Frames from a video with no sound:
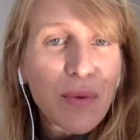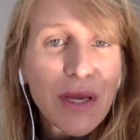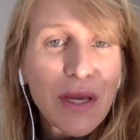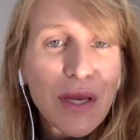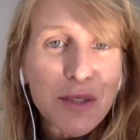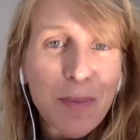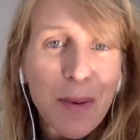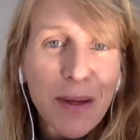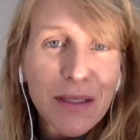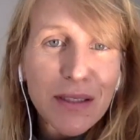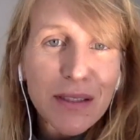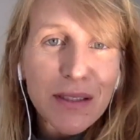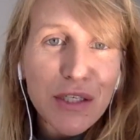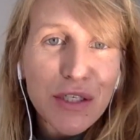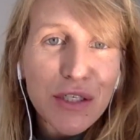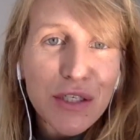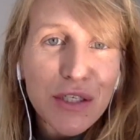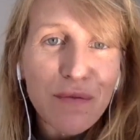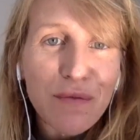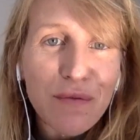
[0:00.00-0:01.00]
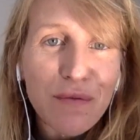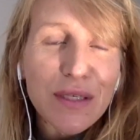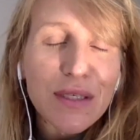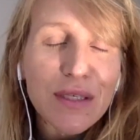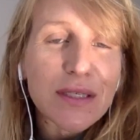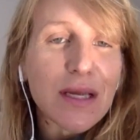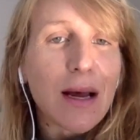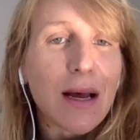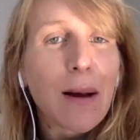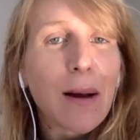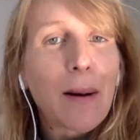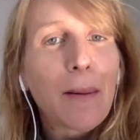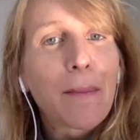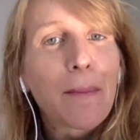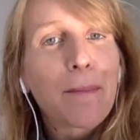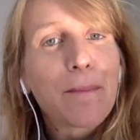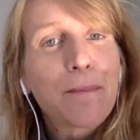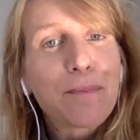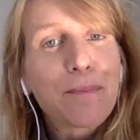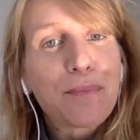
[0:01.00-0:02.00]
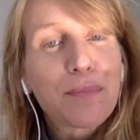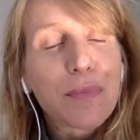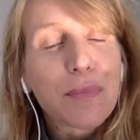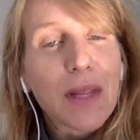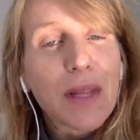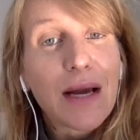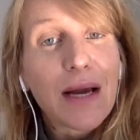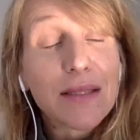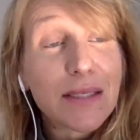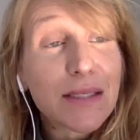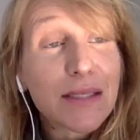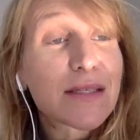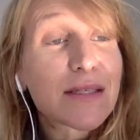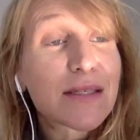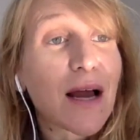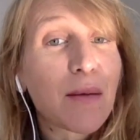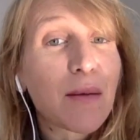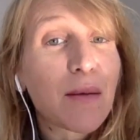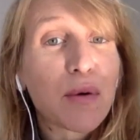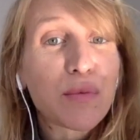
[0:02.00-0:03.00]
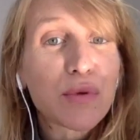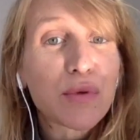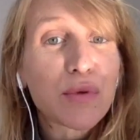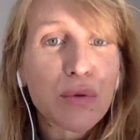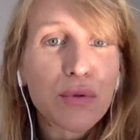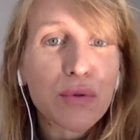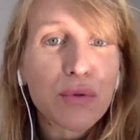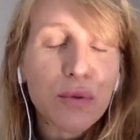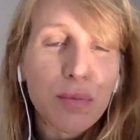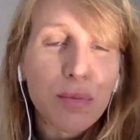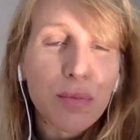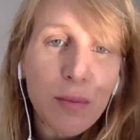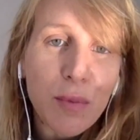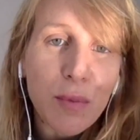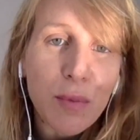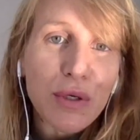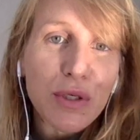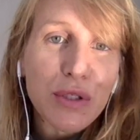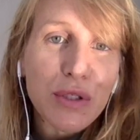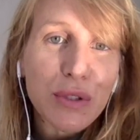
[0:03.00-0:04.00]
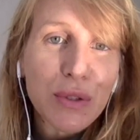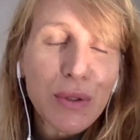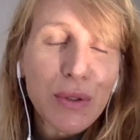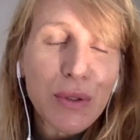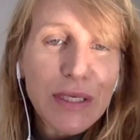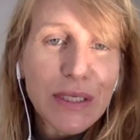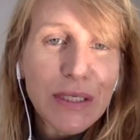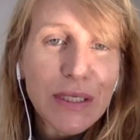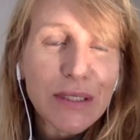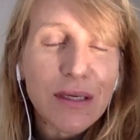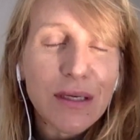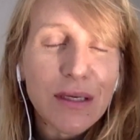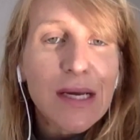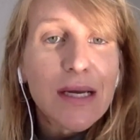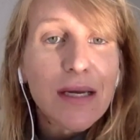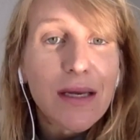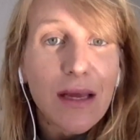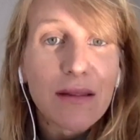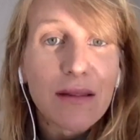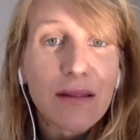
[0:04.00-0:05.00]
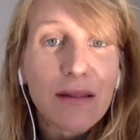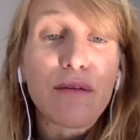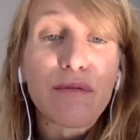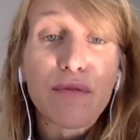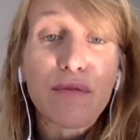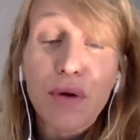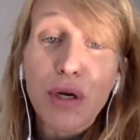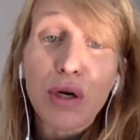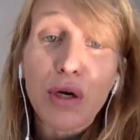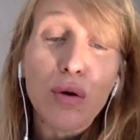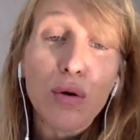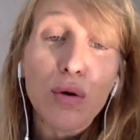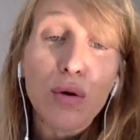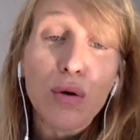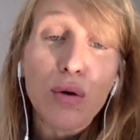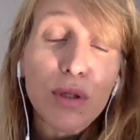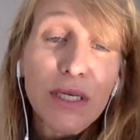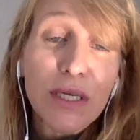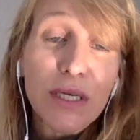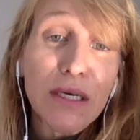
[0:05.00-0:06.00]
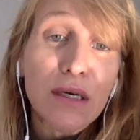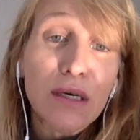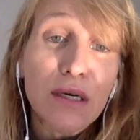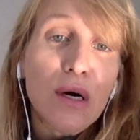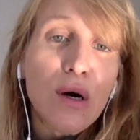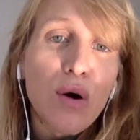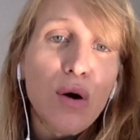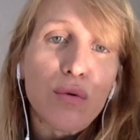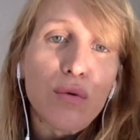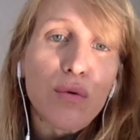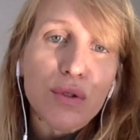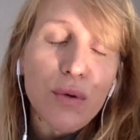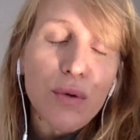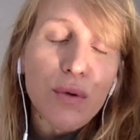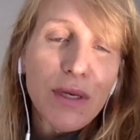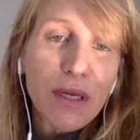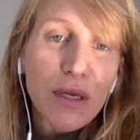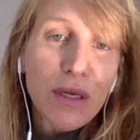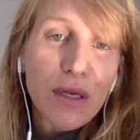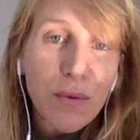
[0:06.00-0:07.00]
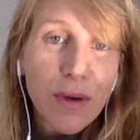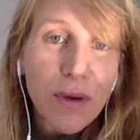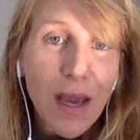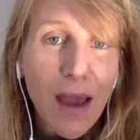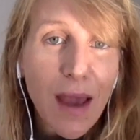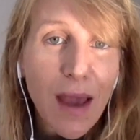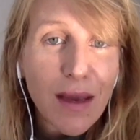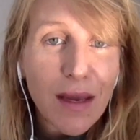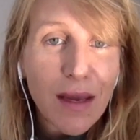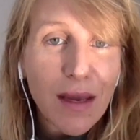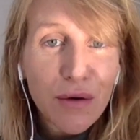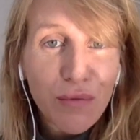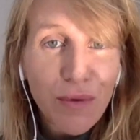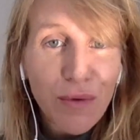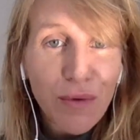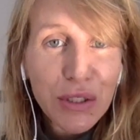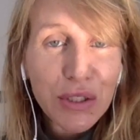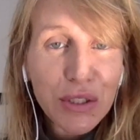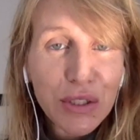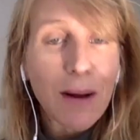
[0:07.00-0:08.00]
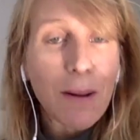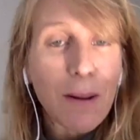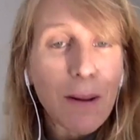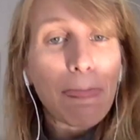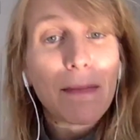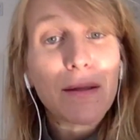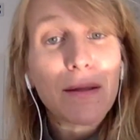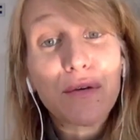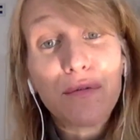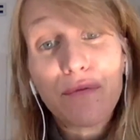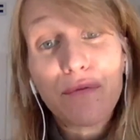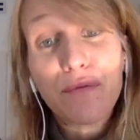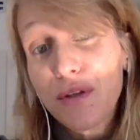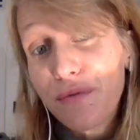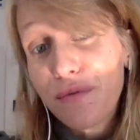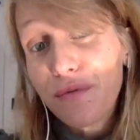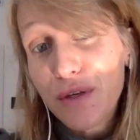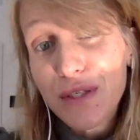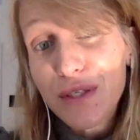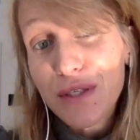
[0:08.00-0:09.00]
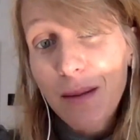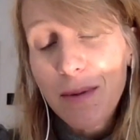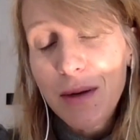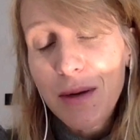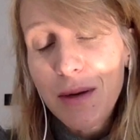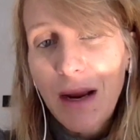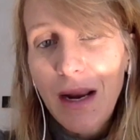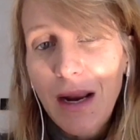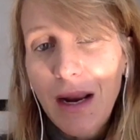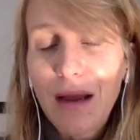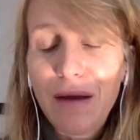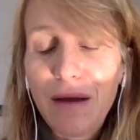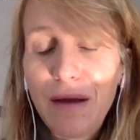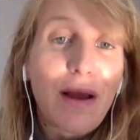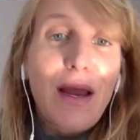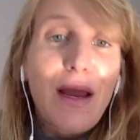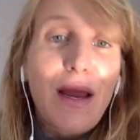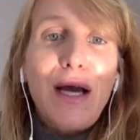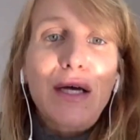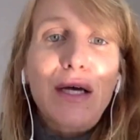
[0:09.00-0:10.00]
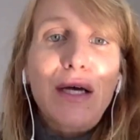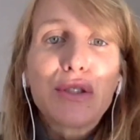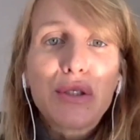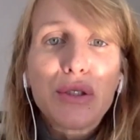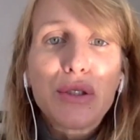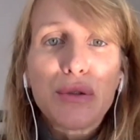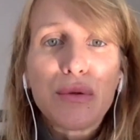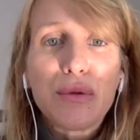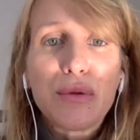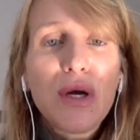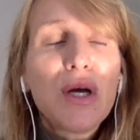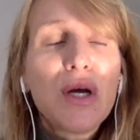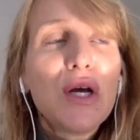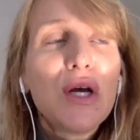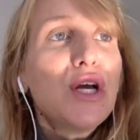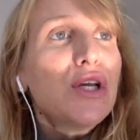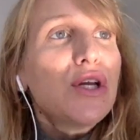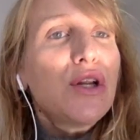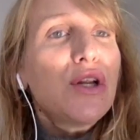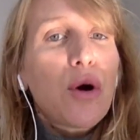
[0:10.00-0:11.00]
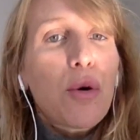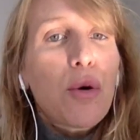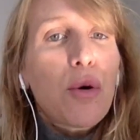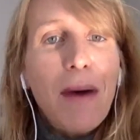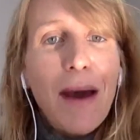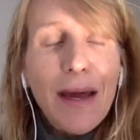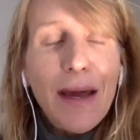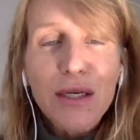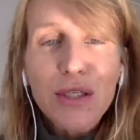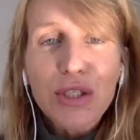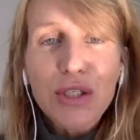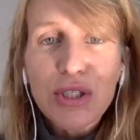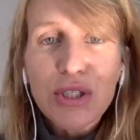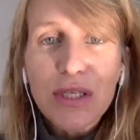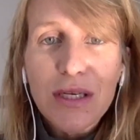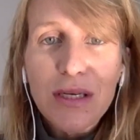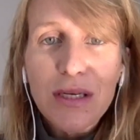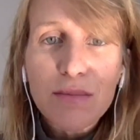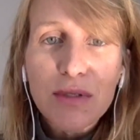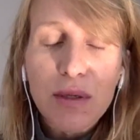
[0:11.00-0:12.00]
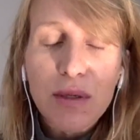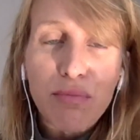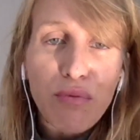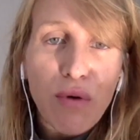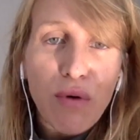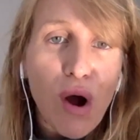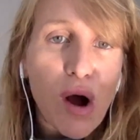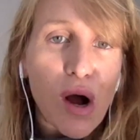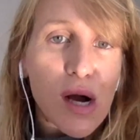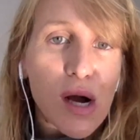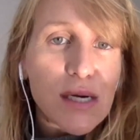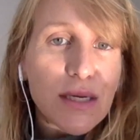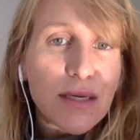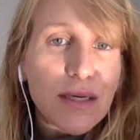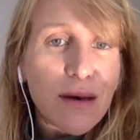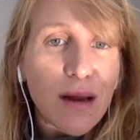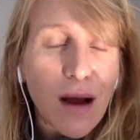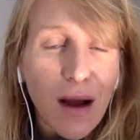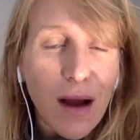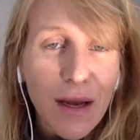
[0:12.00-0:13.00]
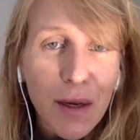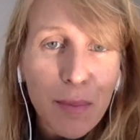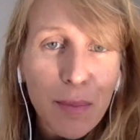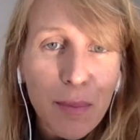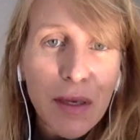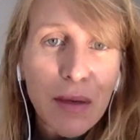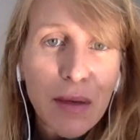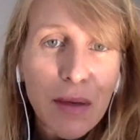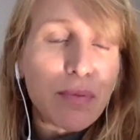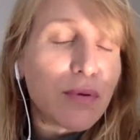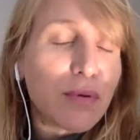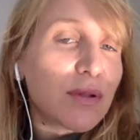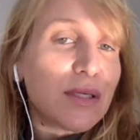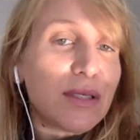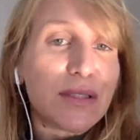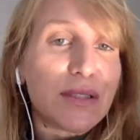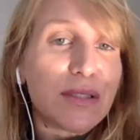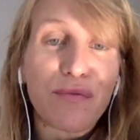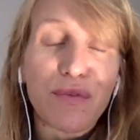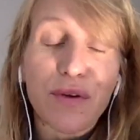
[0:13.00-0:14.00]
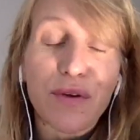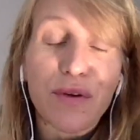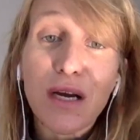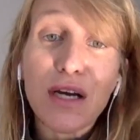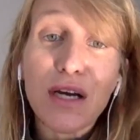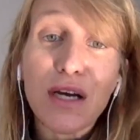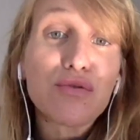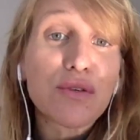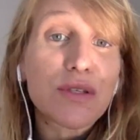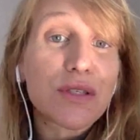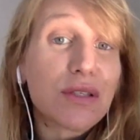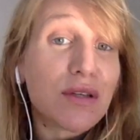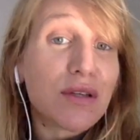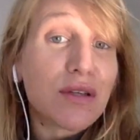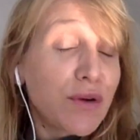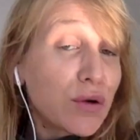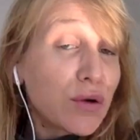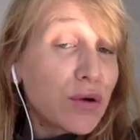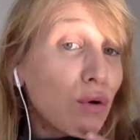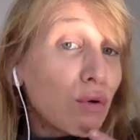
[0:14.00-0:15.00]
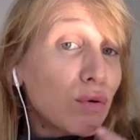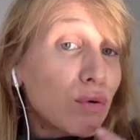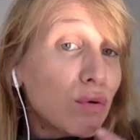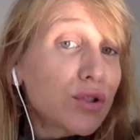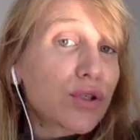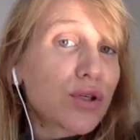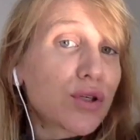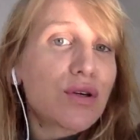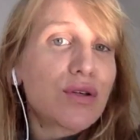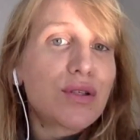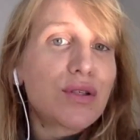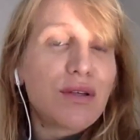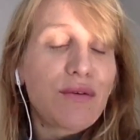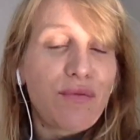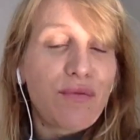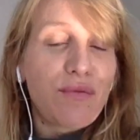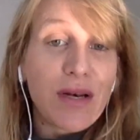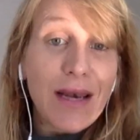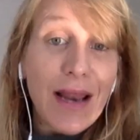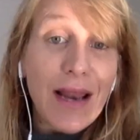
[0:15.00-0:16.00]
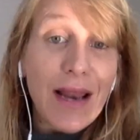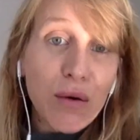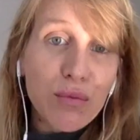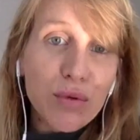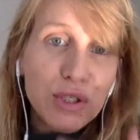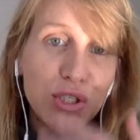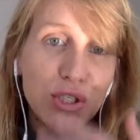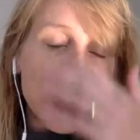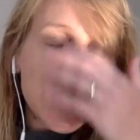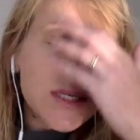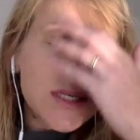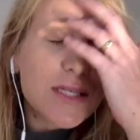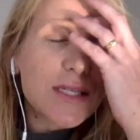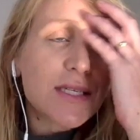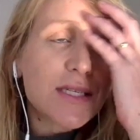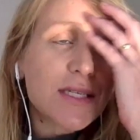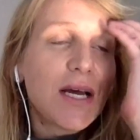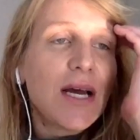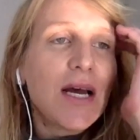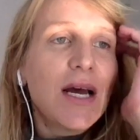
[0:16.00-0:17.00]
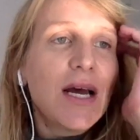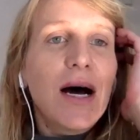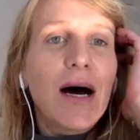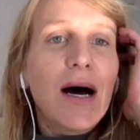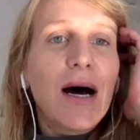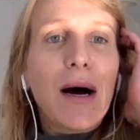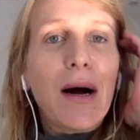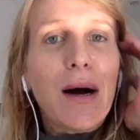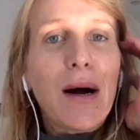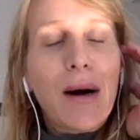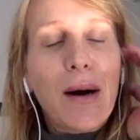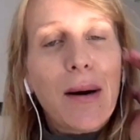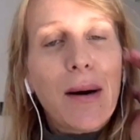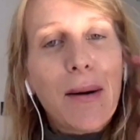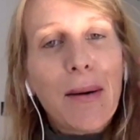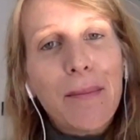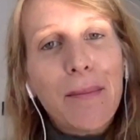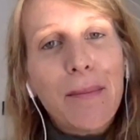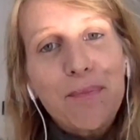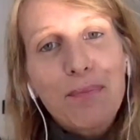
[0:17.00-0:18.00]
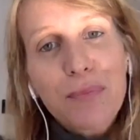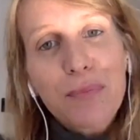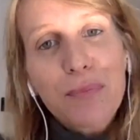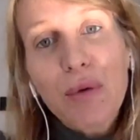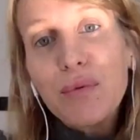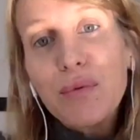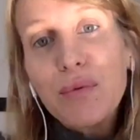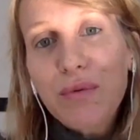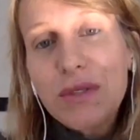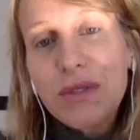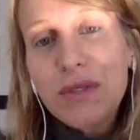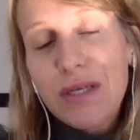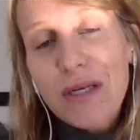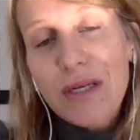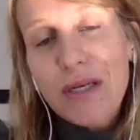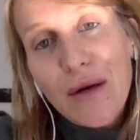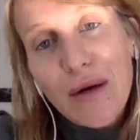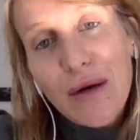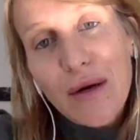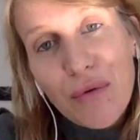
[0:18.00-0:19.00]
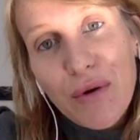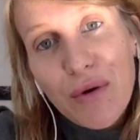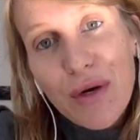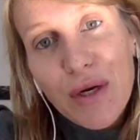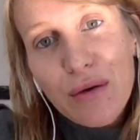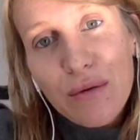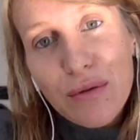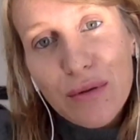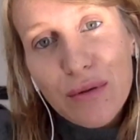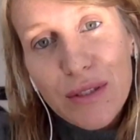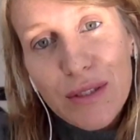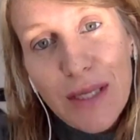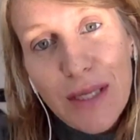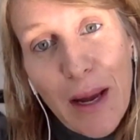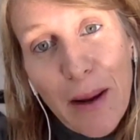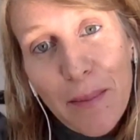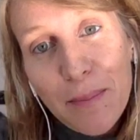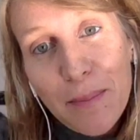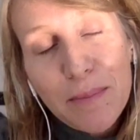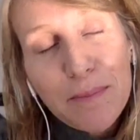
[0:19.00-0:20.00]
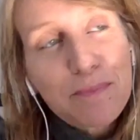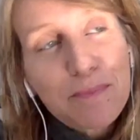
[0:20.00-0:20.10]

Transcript: We expanded the service. At this time, I was also promoted to lead Gett delivery globally, also in the UK and in Russia. So for the first time in my life, I had to, manage teams abroad and hire people in different countries, different cultures, different languages, which was another critical step.